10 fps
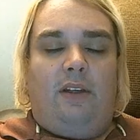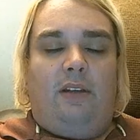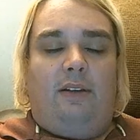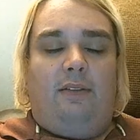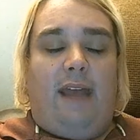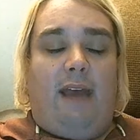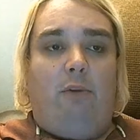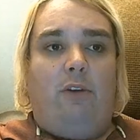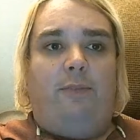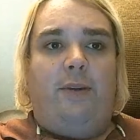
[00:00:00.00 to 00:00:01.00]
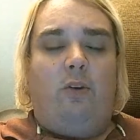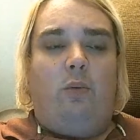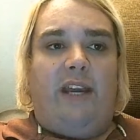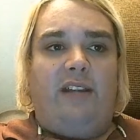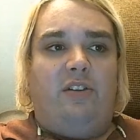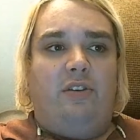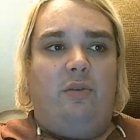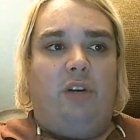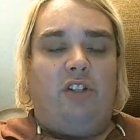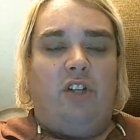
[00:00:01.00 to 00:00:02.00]
That would have been a way to
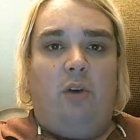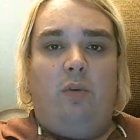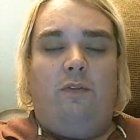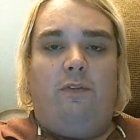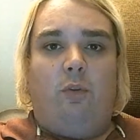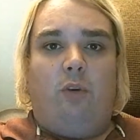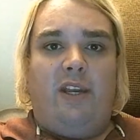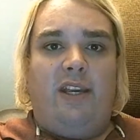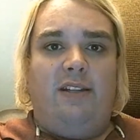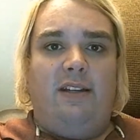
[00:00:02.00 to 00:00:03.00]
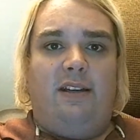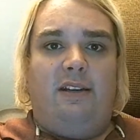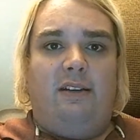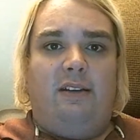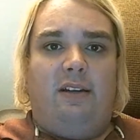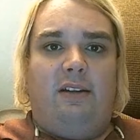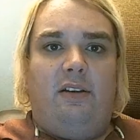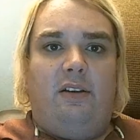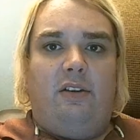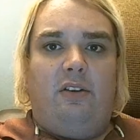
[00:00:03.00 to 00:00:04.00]
atone for what he did
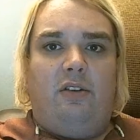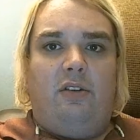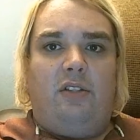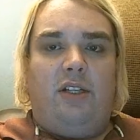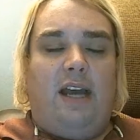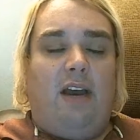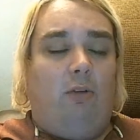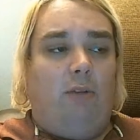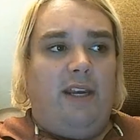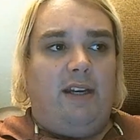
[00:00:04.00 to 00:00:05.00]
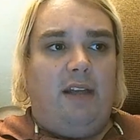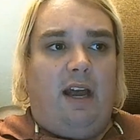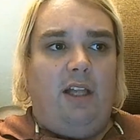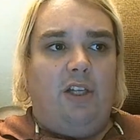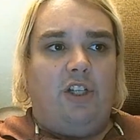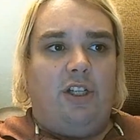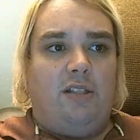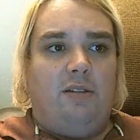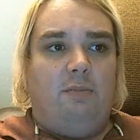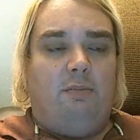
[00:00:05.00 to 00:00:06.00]
to not only acknowledge it,
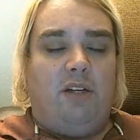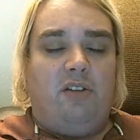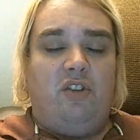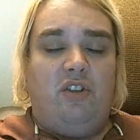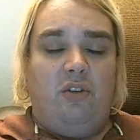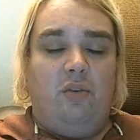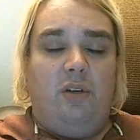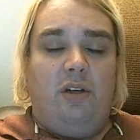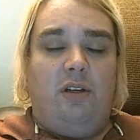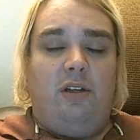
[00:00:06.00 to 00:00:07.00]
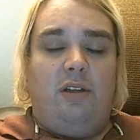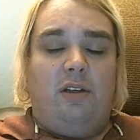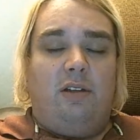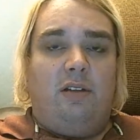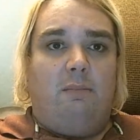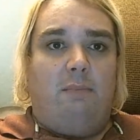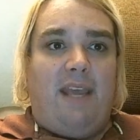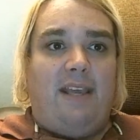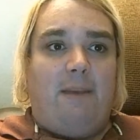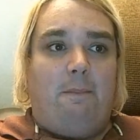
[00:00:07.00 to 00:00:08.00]
but to
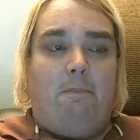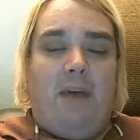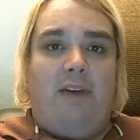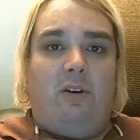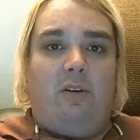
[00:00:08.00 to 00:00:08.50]
make it better,